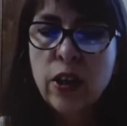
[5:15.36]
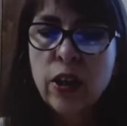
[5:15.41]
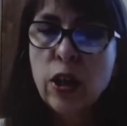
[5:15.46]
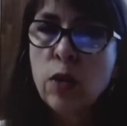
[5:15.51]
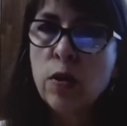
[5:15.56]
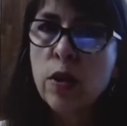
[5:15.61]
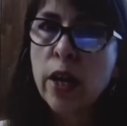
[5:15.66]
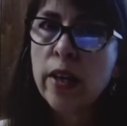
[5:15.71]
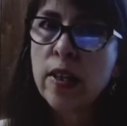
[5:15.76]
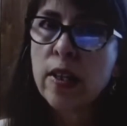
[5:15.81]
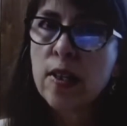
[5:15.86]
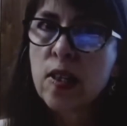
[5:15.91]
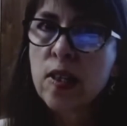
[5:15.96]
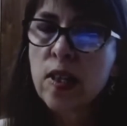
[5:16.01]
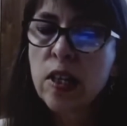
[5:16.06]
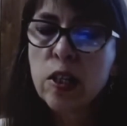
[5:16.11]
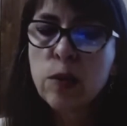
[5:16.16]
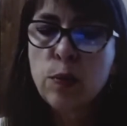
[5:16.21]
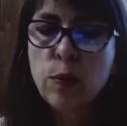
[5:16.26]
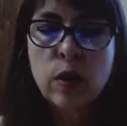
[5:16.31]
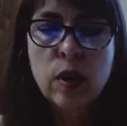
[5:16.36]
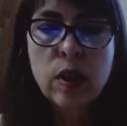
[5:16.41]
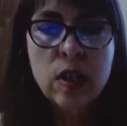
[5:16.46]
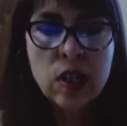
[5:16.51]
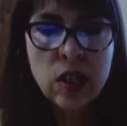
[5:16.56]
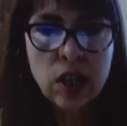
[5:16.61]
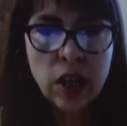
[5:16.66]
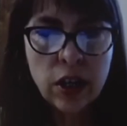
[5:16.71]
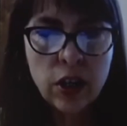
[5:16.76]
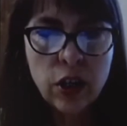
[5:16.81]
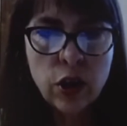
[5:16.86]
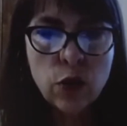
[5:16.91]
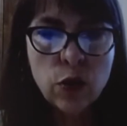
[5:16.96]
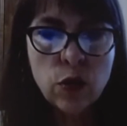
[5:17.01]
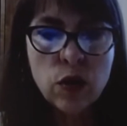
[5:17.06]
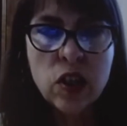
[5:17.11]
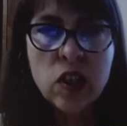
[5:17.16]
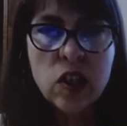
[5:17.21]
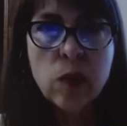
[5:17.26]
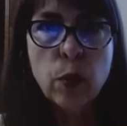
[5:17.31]
The United States will
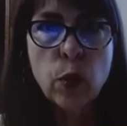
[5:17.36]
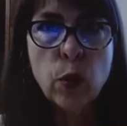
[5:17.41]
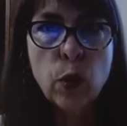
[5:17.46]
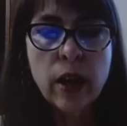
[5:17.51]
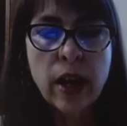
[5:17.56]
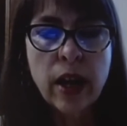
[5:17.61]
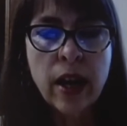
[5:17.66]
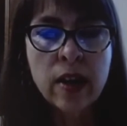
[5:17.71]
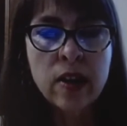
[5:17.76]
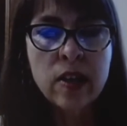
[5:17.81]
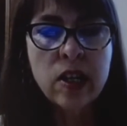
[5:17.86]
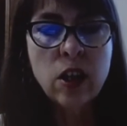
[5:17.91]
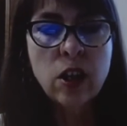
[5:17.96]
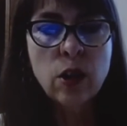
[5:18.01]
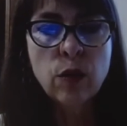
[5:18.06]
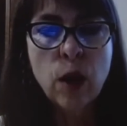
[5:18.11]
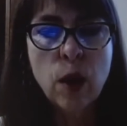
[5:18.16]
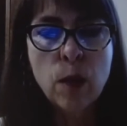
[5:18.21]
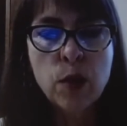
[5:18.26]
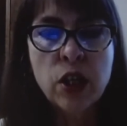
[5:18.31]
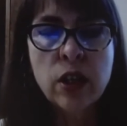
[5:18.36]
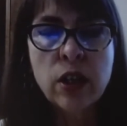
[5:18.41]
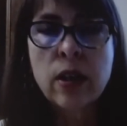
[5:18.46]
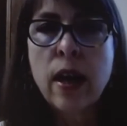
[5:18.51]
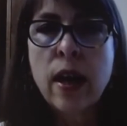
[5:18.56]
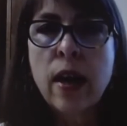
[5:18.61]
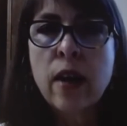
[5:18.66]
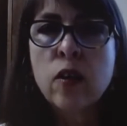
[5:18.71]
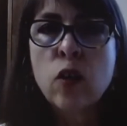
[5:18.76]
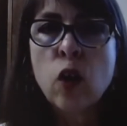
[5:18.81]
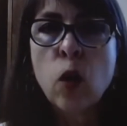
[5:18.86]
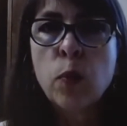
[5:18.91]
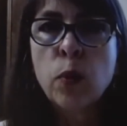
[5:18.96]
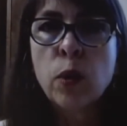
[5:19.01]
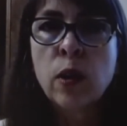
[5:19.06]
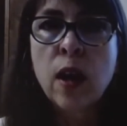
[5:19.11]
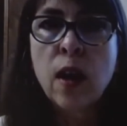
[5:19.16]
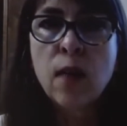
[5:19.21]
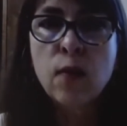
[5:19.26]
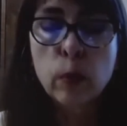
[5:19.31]
continue to support anti-corruption and
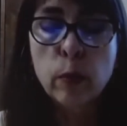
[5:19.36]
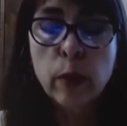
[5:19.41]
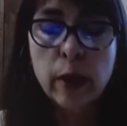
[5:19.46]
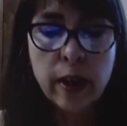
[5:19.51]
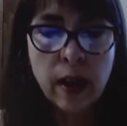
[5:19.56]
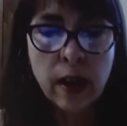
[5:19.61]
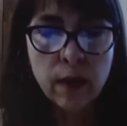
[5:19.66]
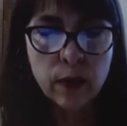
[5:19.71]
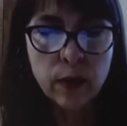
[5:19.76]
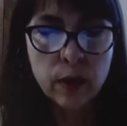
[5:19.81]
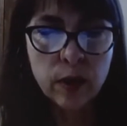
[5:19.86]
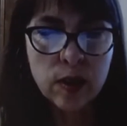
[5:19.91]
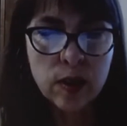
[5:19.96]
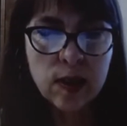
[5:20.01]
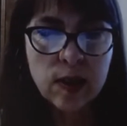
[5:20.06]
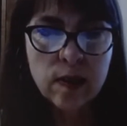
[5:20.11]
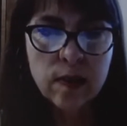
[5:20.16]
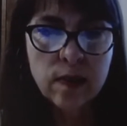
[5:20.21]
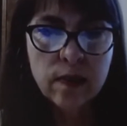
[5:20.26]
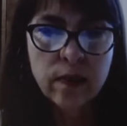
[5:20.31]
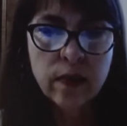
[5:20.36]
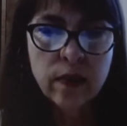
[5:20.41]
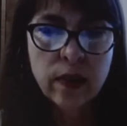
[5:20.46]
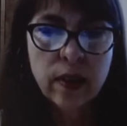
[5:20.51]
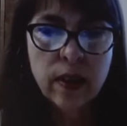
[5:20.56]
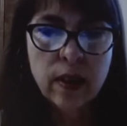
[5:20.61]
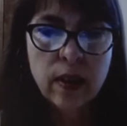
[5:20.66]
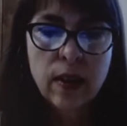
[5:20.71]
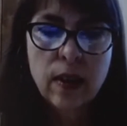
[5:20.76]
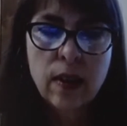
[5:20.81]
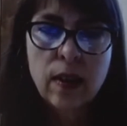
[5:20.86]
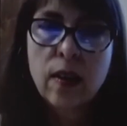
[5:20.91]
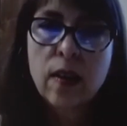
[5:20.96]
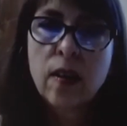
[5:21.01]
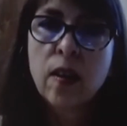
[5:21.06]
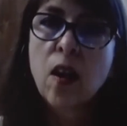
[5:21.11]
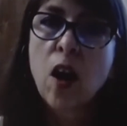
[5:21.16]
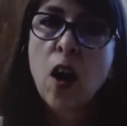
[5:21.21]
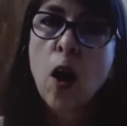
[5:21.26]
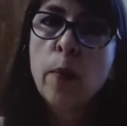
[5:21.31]
open government efforts.
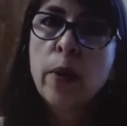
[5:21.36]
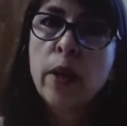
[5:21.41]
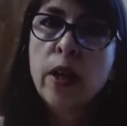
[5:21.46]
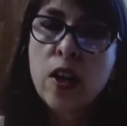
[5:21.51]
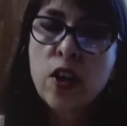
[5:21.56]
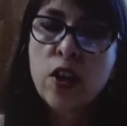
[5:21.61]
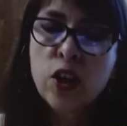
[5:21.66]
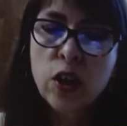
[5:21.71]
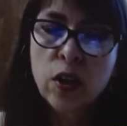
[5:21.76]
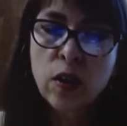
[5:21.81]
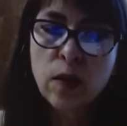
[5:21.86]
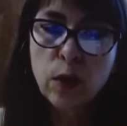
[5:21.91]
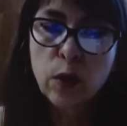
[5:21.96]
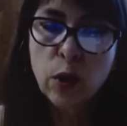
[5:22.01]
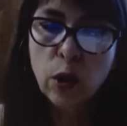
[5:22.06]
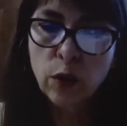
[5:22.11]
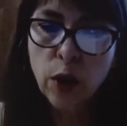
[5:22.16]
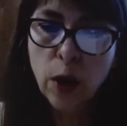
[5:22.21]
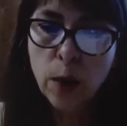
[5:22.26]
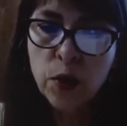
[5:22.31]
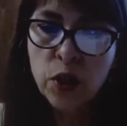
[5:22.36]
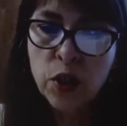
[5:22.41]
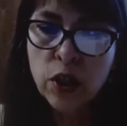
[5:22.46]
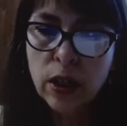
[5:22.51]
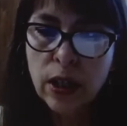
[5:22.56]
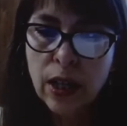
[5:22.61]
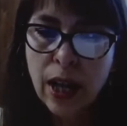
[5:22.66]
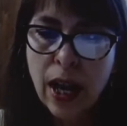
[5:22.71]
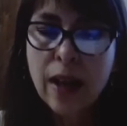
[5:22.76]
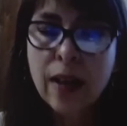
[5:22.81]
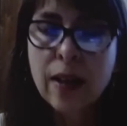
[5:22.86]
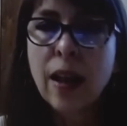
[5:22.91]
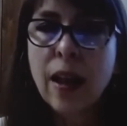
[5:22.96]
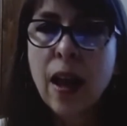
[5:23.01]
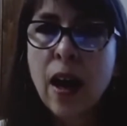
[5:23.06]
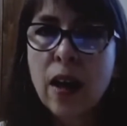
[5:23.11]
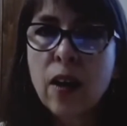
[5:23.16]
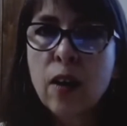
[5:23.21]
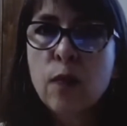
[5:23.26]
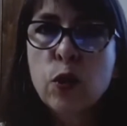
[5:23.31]
The combination of corruption and
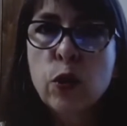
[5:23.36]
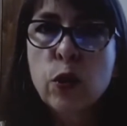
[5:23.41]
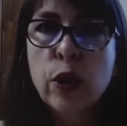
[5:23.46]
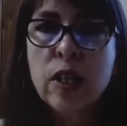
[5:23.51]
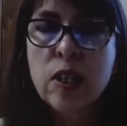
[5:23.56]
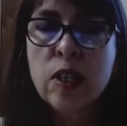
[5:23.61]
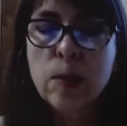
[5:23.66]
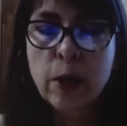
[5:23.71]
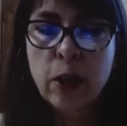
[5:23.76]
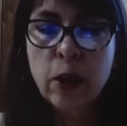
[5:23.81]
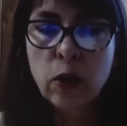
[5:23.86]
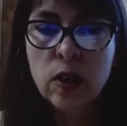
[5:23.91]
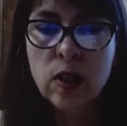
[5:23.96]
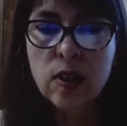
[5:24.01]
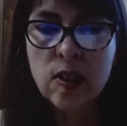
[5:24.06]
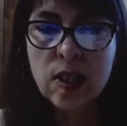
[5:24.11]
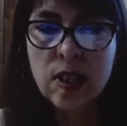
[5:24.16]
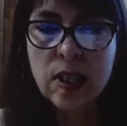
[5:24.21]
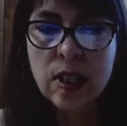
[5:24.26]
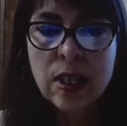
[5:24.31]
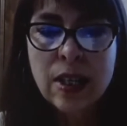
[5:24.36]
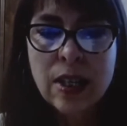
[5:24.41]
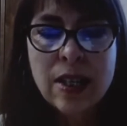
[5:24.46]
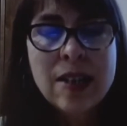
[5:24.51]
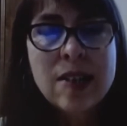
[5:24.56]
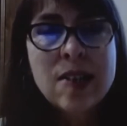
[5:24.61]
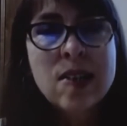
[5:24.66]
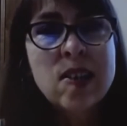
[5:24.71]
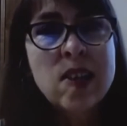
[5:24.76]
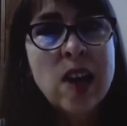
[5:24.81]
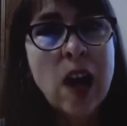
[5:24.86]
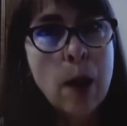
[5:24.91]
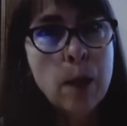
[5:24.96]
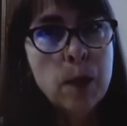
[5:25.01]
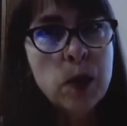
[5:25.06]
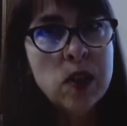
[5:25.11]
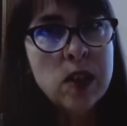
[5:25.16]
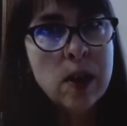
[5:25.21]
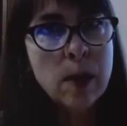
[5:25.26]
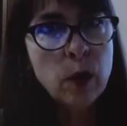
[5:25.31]
lack of transparency
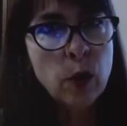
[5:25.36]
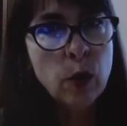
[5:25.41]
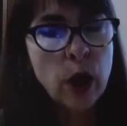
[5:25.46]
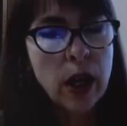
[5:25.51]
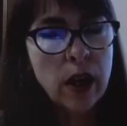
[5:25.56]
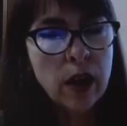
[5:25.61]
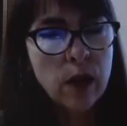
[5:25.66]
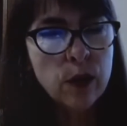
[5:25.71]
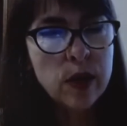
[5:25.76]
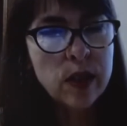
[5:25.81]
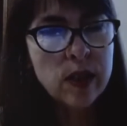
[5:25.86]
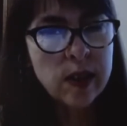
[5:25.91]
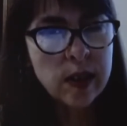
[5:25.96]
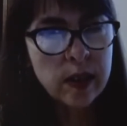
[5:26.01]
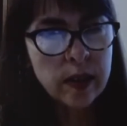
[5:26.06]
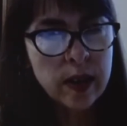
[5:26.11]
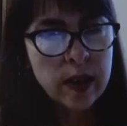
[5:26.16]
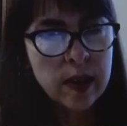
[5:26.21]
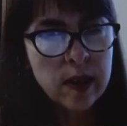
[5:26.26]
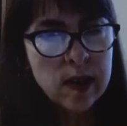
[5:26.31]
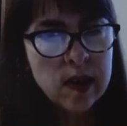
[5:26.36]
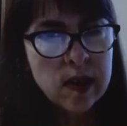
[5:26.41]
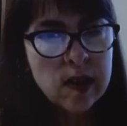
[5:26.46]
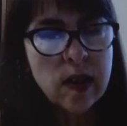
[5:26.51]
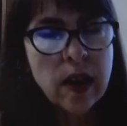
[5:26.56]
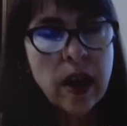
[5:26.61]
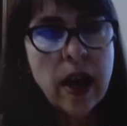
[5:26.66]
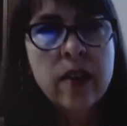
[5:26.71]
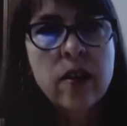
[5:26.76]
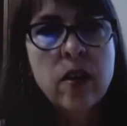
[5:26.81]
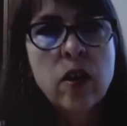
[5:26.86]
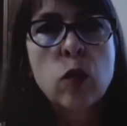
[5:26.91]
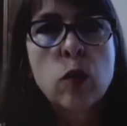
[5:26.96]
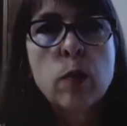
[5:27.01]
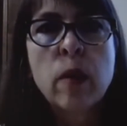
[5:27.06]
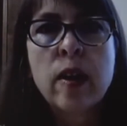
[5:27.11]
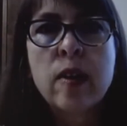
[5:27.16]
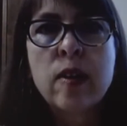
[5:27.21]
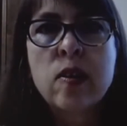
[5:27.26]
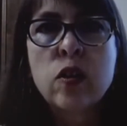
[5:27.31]
saps democratic resilience and
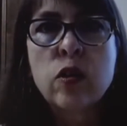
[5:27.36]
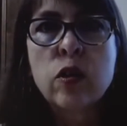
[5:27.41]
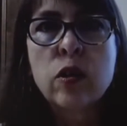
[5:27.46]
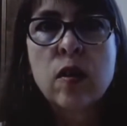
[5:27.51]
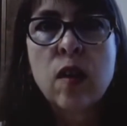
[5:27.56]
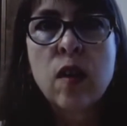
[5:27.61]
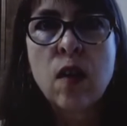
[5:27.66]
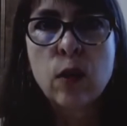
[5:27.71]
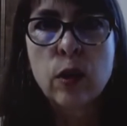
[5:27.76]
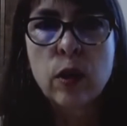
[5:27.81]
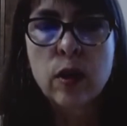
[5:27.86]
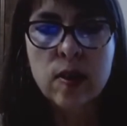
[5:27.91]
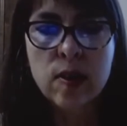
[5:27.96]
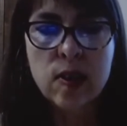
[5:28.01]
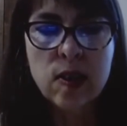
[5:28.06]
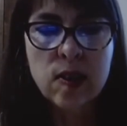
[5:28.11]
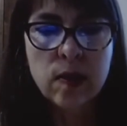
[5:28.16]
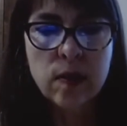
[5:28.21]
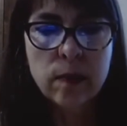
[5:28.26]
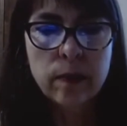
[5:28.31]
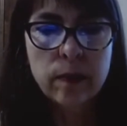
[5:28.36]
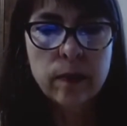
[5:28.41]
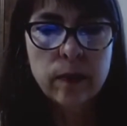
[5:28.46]
undermines good governance.